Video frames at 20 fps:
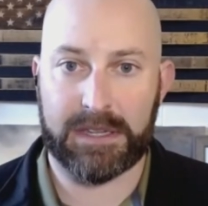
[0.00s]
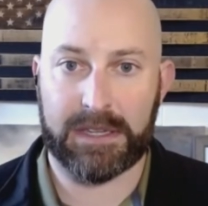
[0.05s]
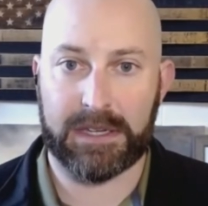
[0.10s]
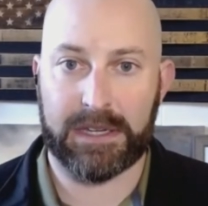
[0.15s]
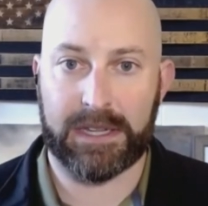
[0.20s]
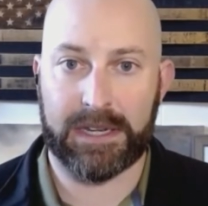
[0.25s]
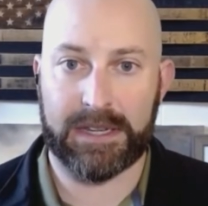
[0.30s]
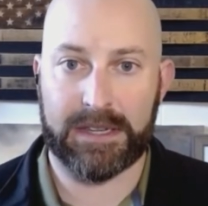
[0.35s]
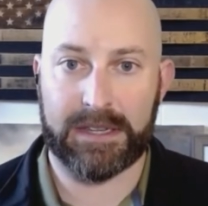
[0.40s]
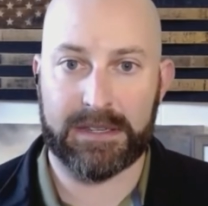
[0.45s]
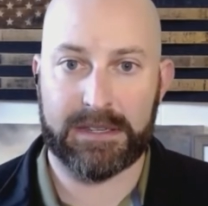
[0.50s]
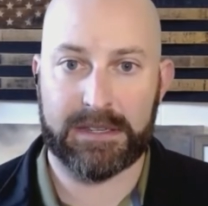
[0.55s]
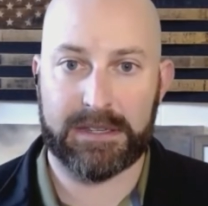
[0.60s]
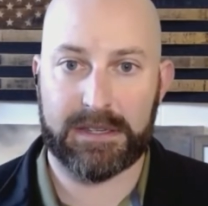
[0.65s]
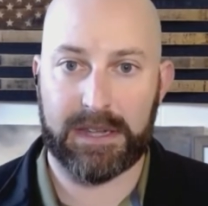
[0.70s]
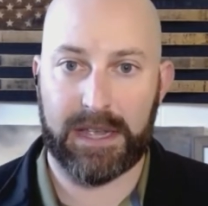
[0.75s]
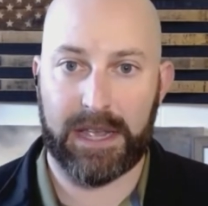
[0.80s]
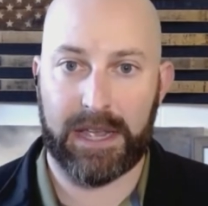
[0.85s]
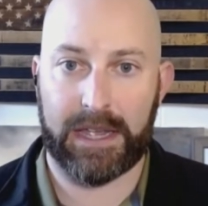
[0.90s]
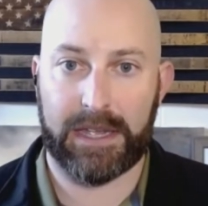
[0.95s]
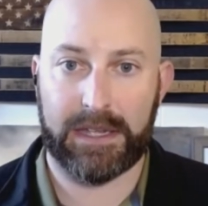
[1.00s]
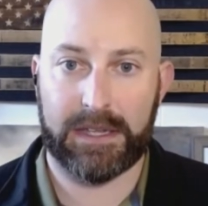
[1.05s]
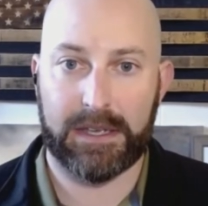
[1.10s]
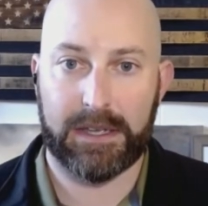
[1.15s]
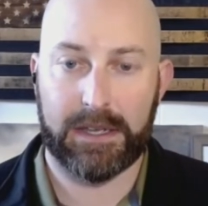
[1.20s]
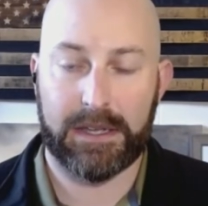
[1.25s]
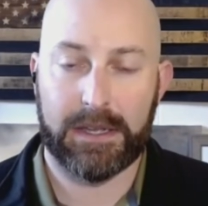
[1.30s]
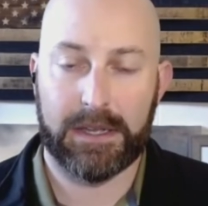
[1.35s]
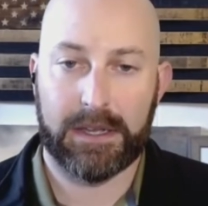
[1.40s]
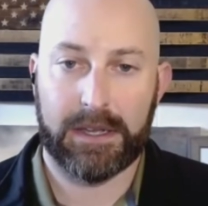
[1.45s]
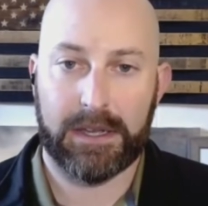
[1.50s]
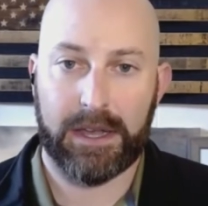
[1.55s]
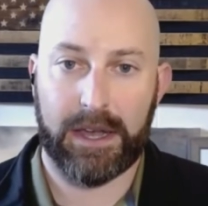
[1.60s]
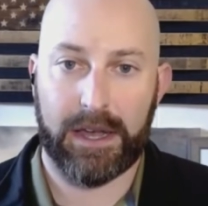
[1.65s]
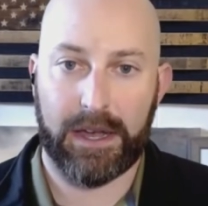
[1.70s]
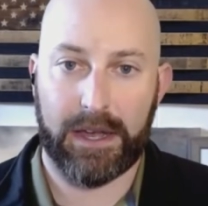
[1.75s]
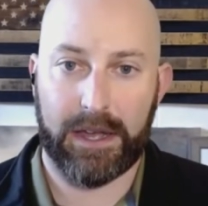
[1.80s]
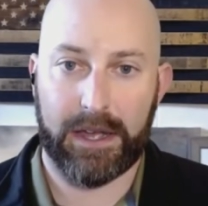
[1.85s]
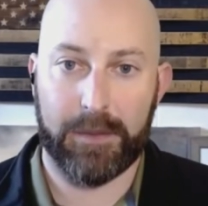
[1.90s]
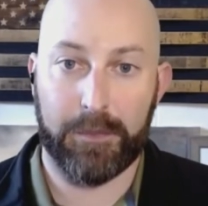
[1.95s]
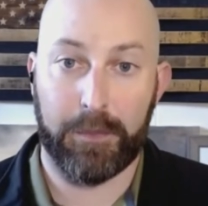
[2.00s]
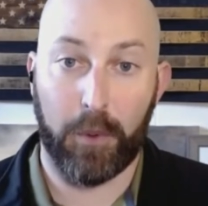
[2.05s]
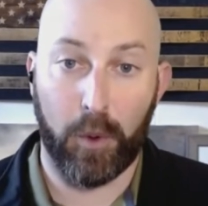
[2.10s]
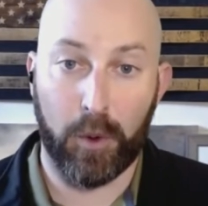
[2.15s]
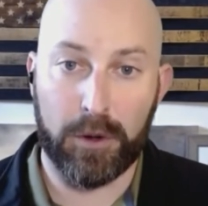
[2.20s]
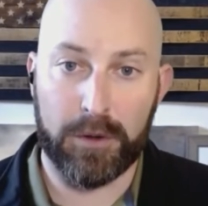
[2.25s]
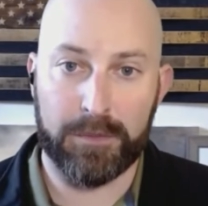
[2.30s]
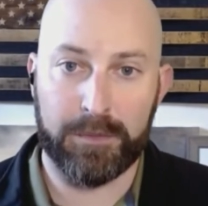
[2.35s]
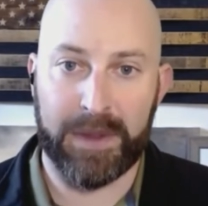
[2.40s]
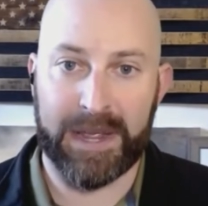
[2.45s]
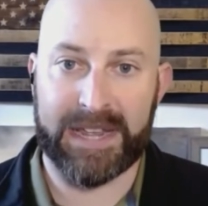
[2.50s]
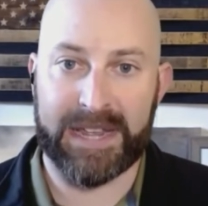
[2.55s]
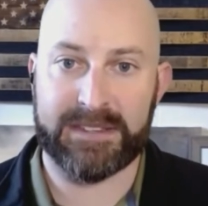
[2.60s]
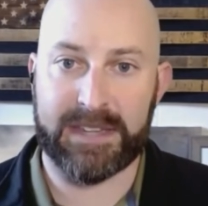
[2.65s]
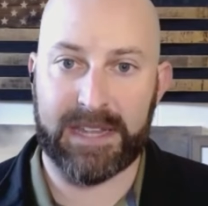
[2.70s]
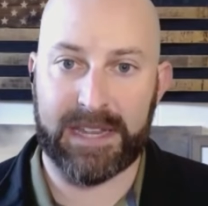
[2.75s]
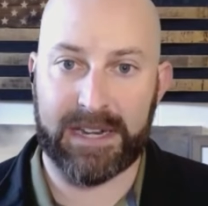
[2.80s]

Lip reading: It is a important base,